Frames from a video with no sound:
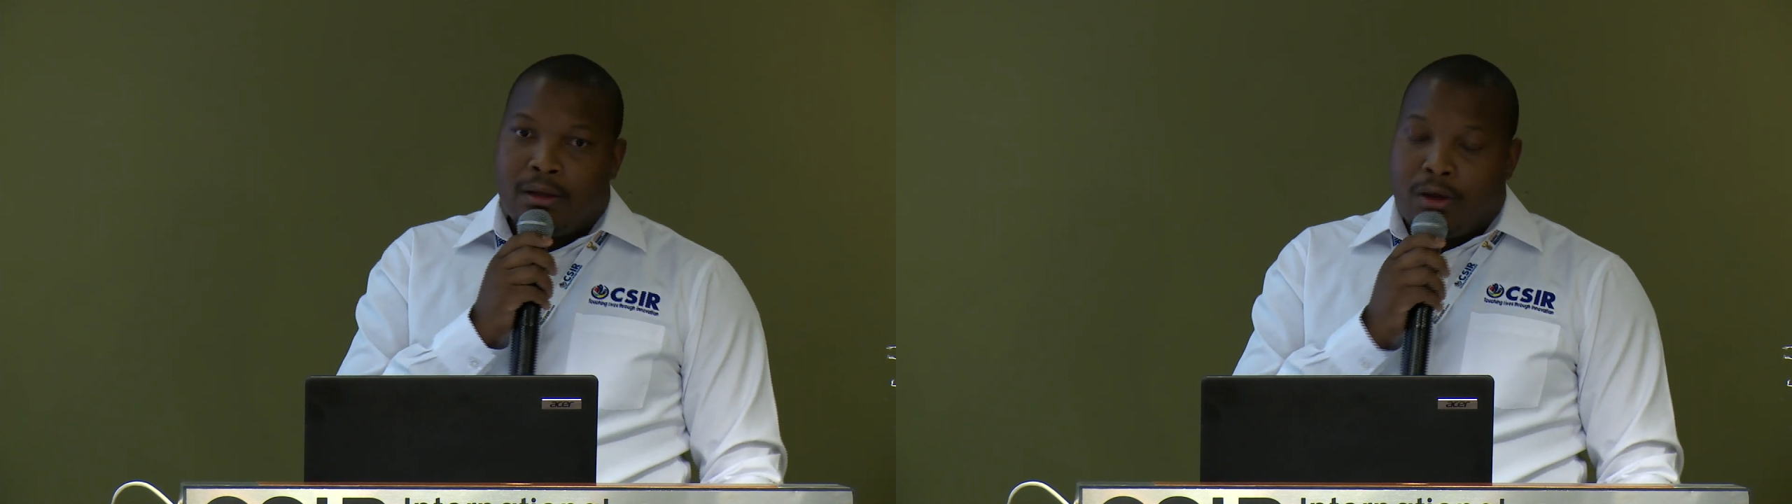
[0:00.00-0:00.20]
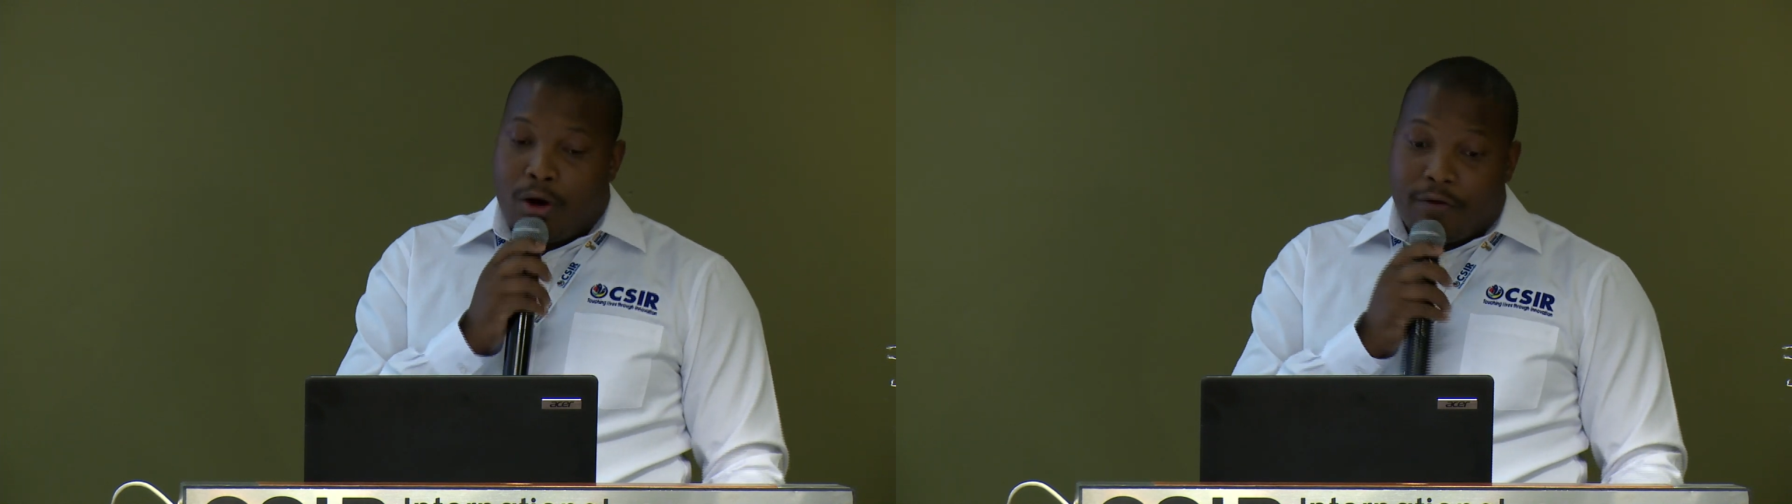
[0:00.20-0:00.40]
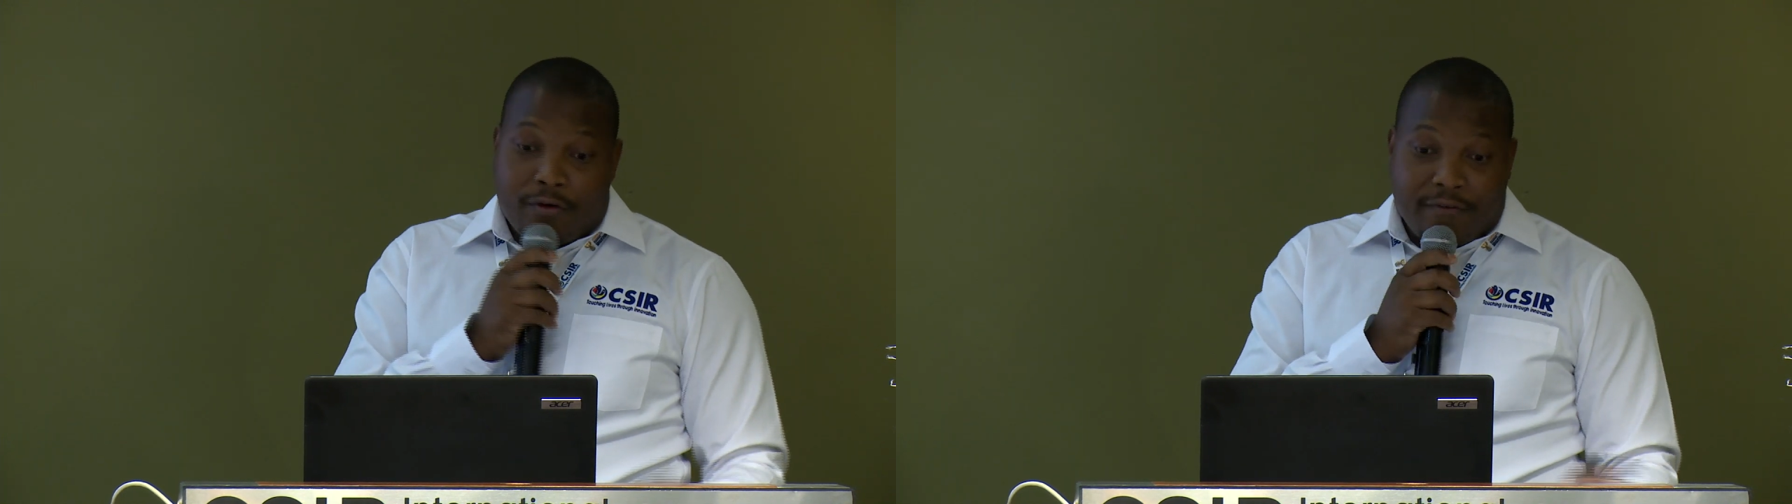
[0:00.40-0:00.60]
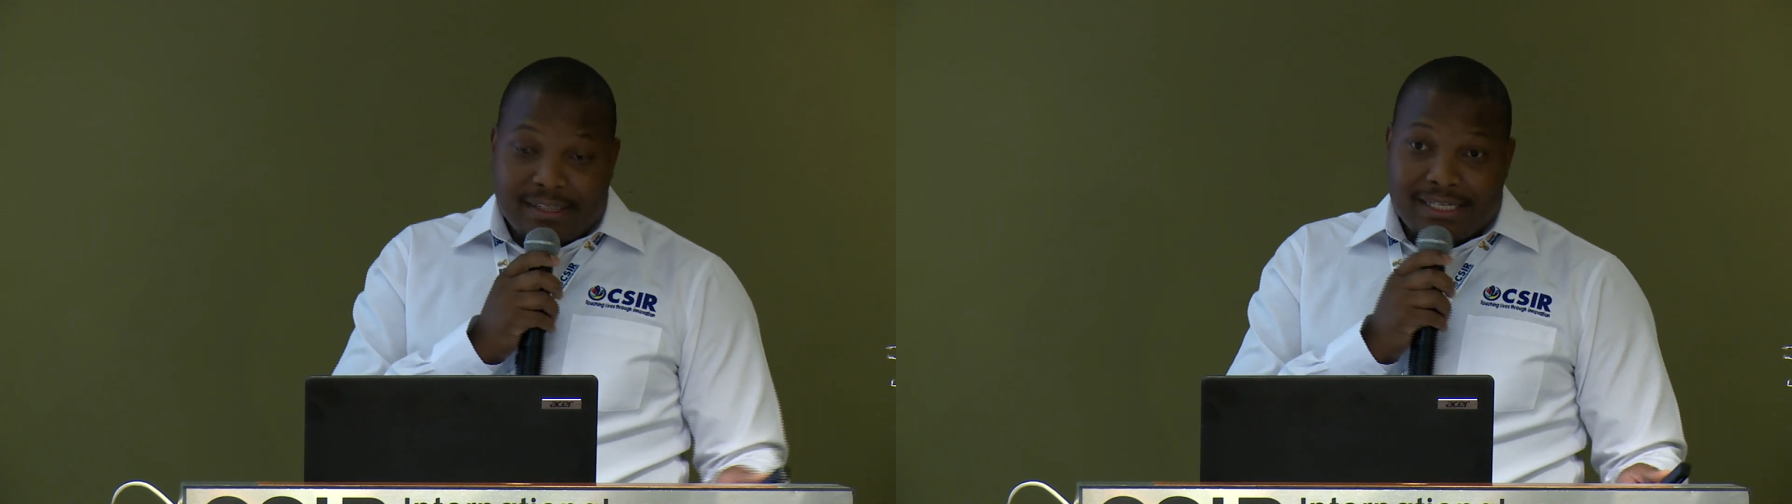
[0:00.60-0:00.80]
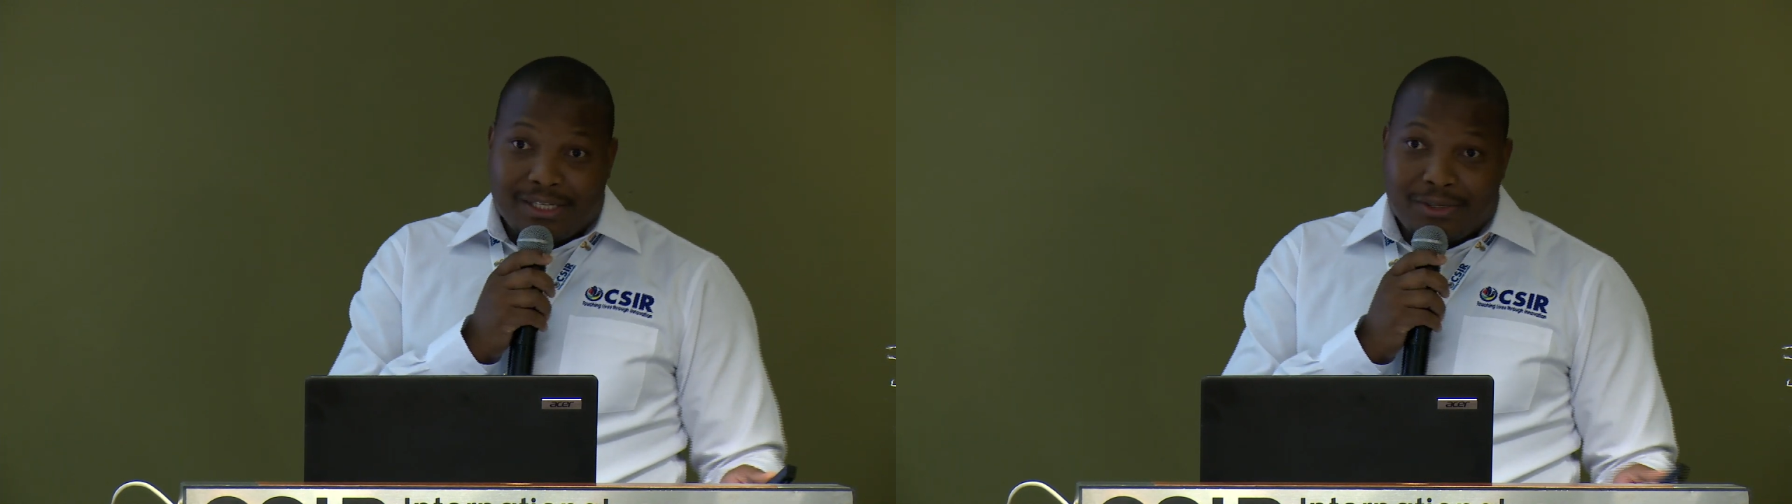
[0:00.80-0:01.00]
of
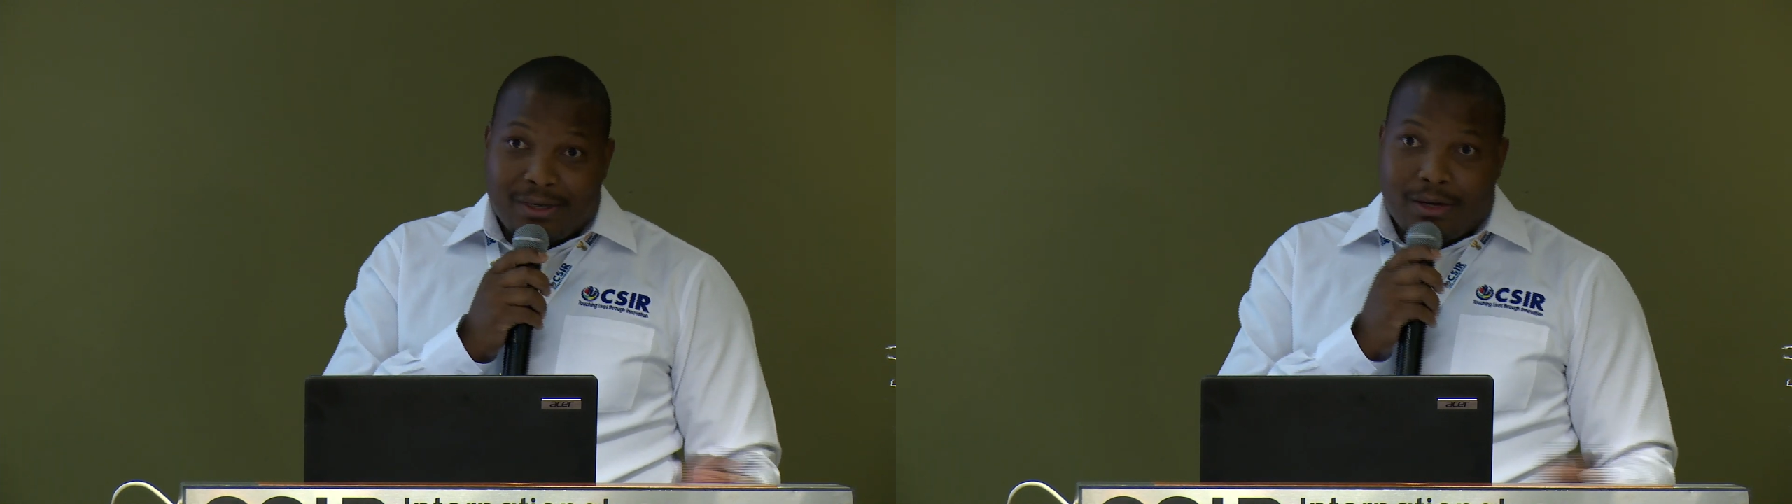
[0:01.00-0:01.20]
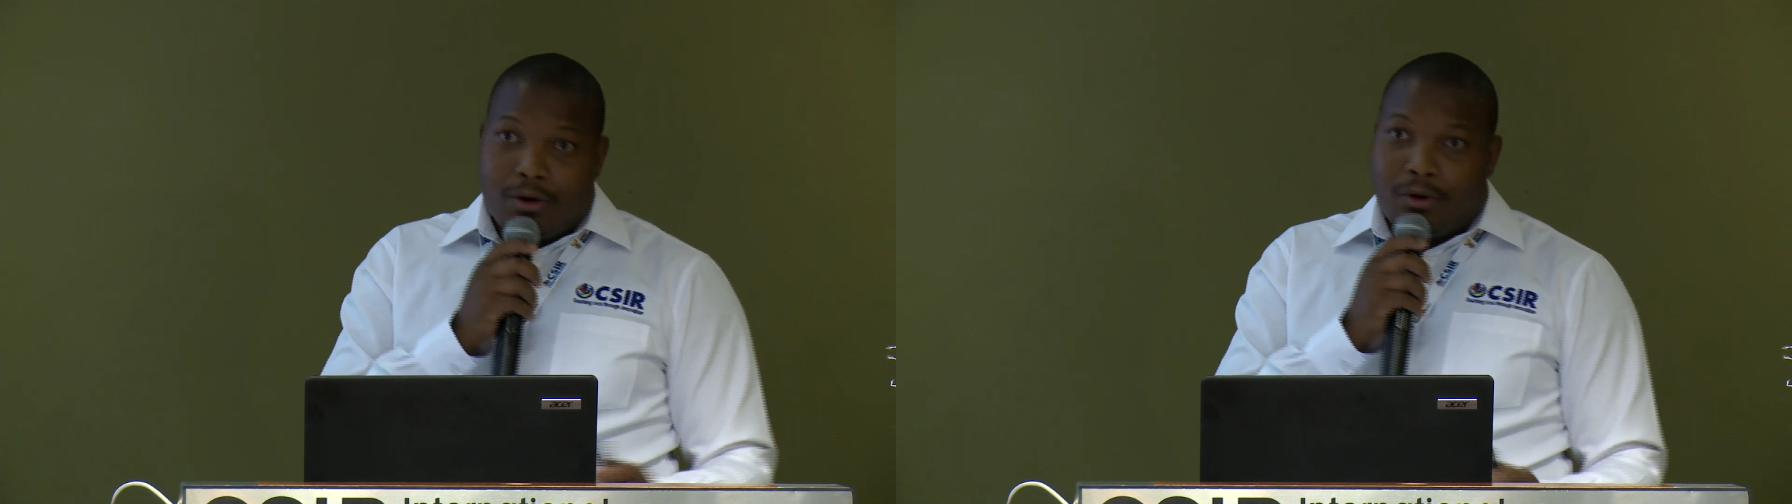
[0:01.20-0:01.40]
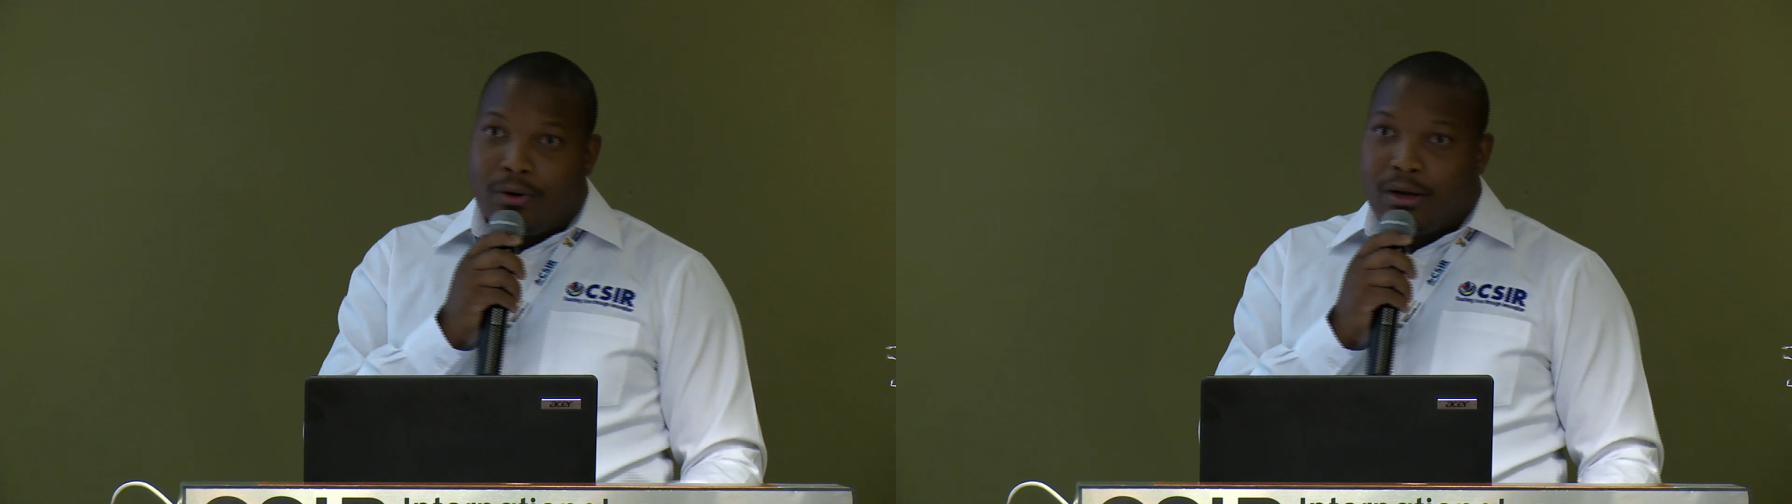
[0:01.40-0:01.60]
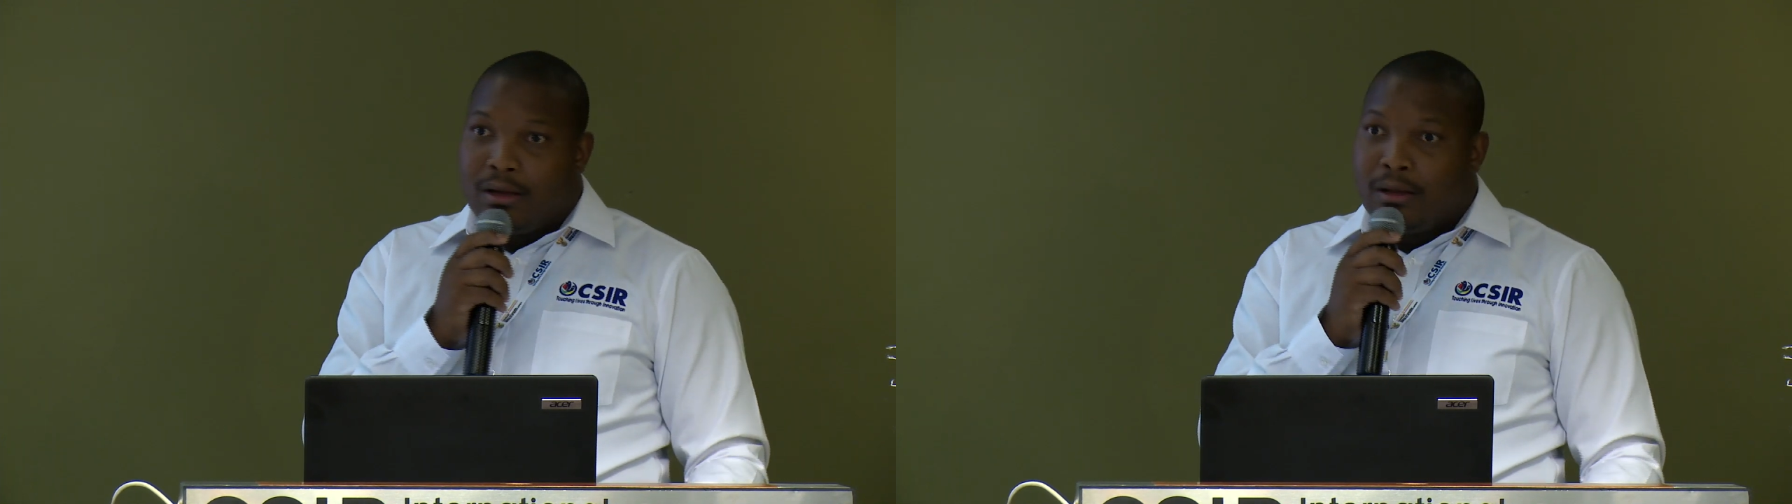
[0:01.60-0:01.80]
vessel, or longer.